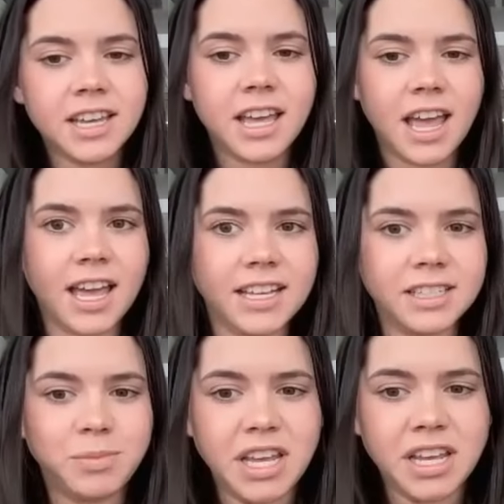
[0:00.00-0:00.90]

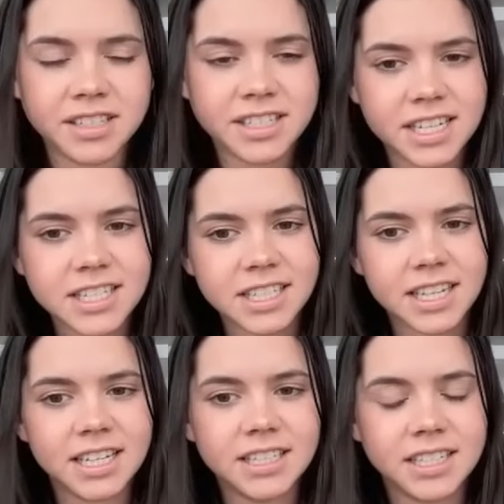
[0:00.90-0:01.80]
and being
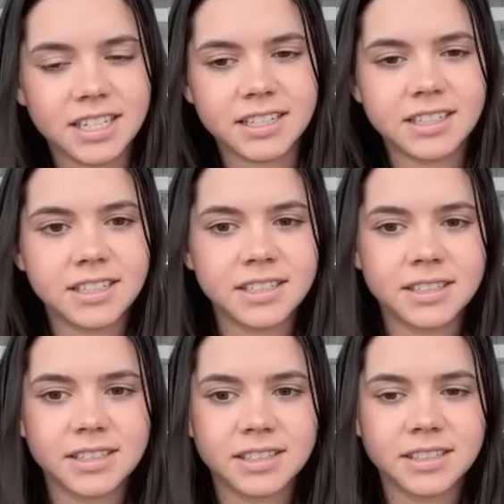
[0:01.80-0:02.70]
consistent and
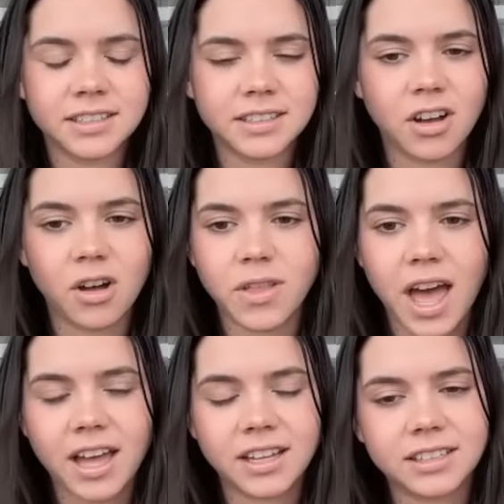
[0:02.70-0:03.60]
all
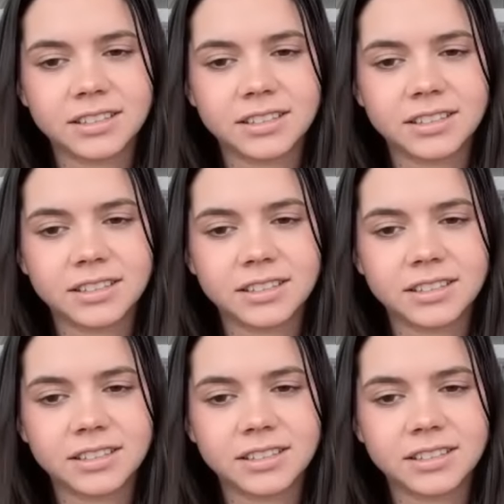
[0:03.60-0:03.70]
that.